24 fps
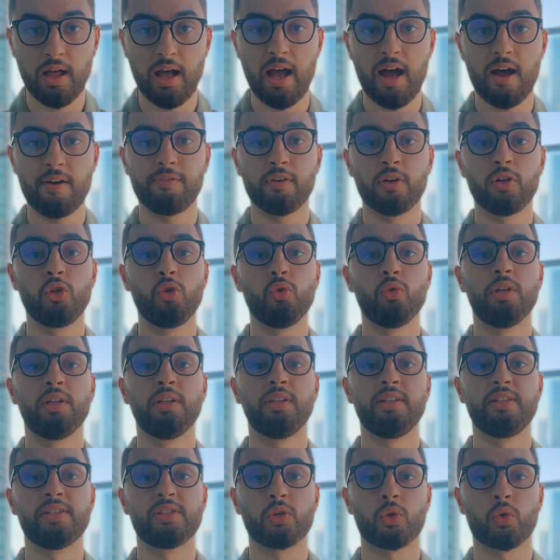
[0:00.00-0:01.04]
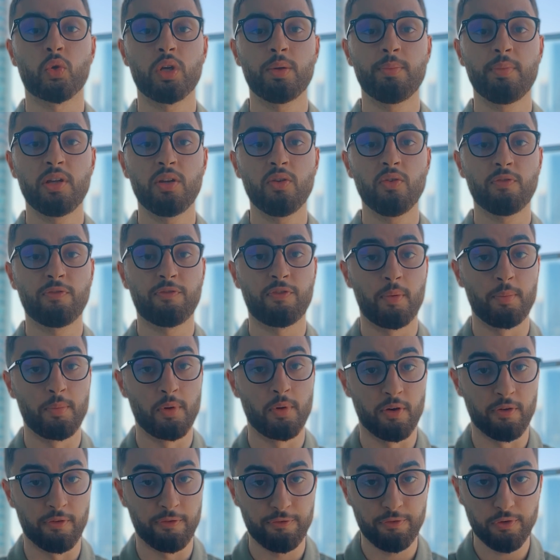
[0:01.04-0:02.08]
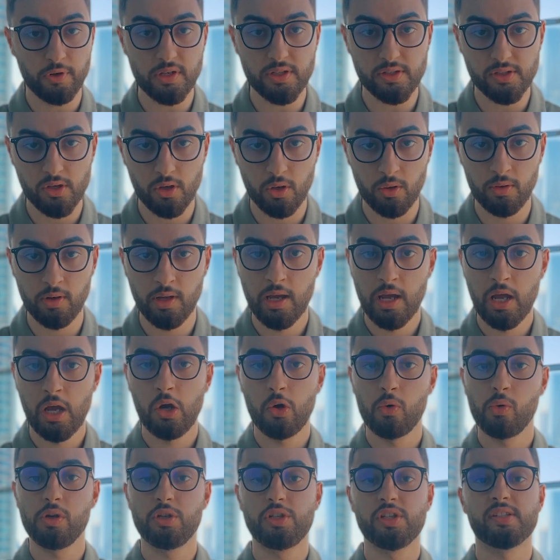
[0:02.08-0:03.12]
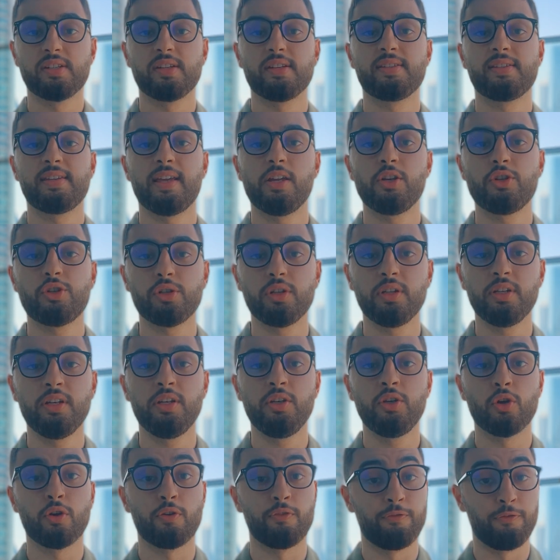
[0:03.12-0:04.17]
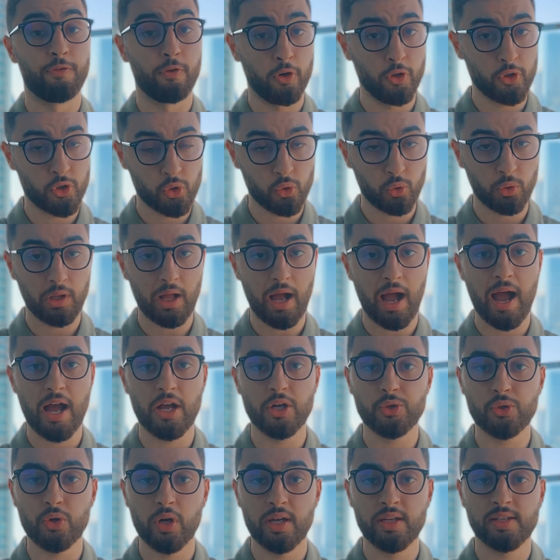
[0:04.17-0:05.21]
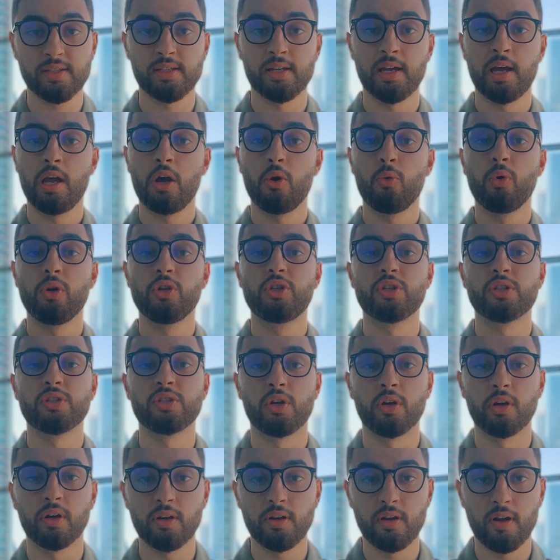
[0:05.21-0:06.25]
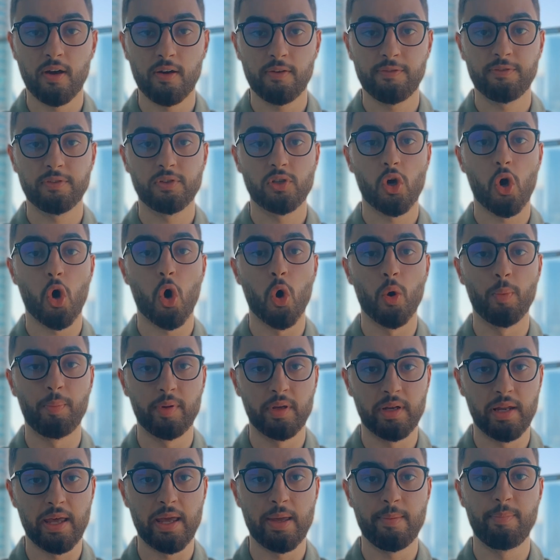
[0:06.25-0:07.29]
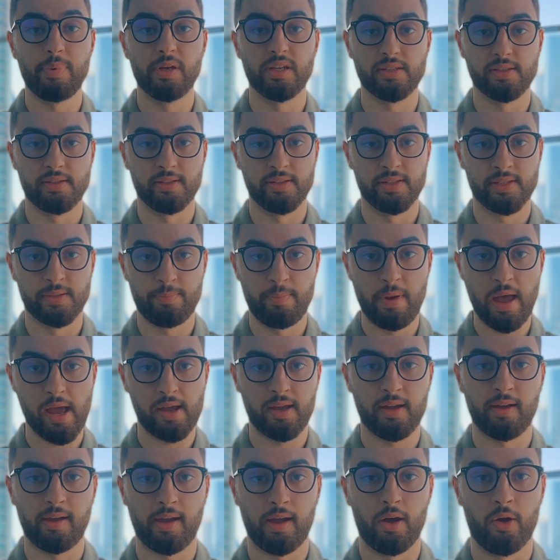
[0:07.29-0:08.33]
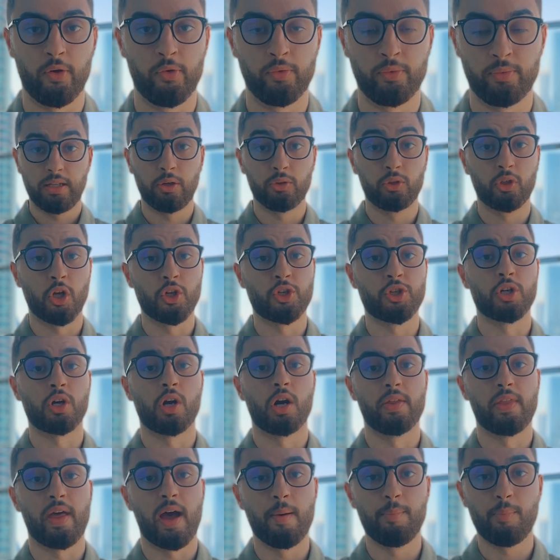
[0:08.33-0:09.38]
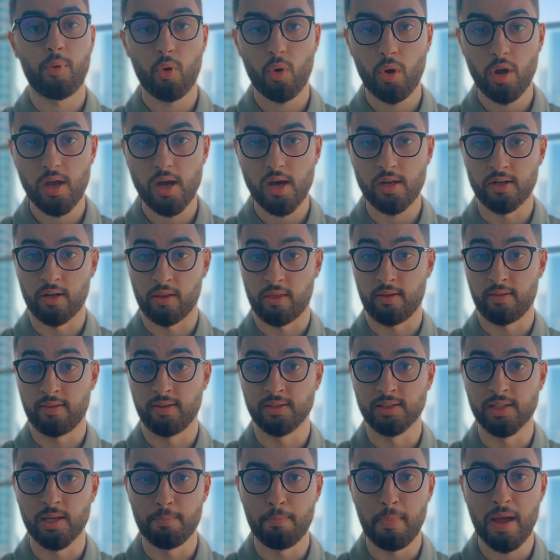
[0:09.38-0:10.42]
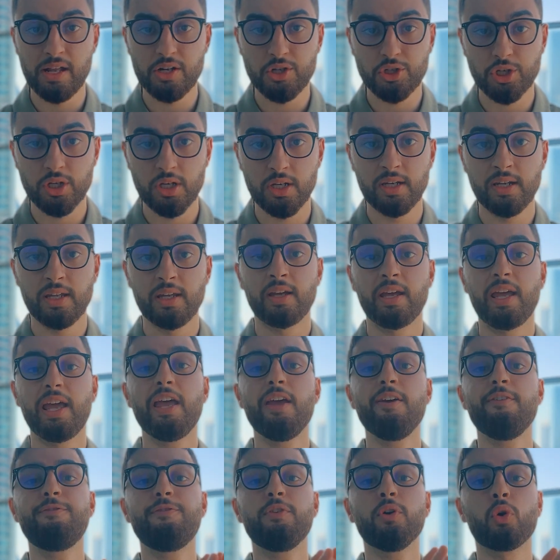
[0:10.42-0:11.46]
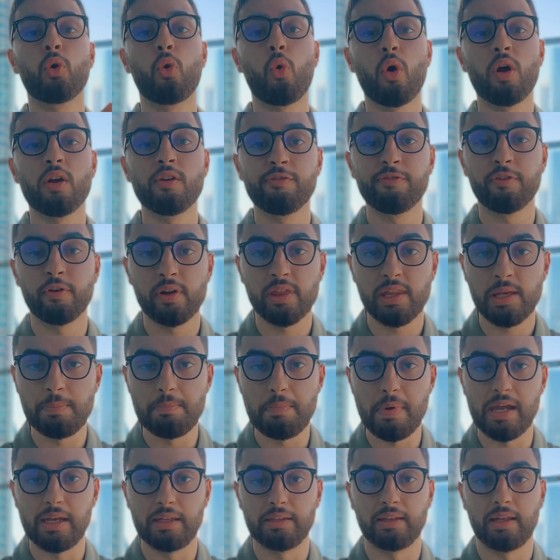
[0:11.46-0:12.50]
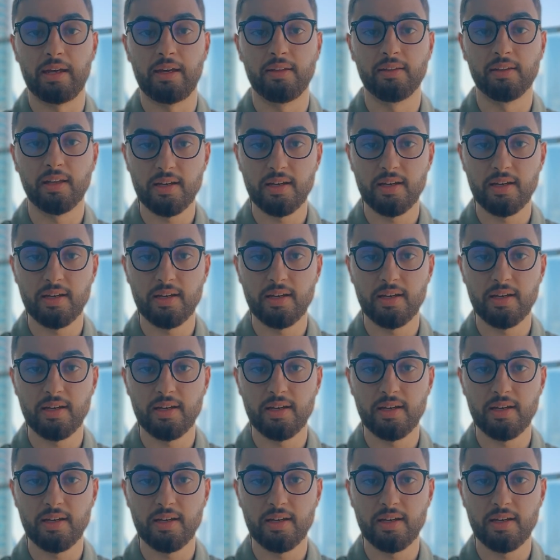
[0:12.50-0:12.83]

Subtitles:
have a unit lease agreement from your free zone, which is essentially your virtual address, which is good enough to open a business bank account. Now, touching on that point, another thing to mention, if you're going for the mainland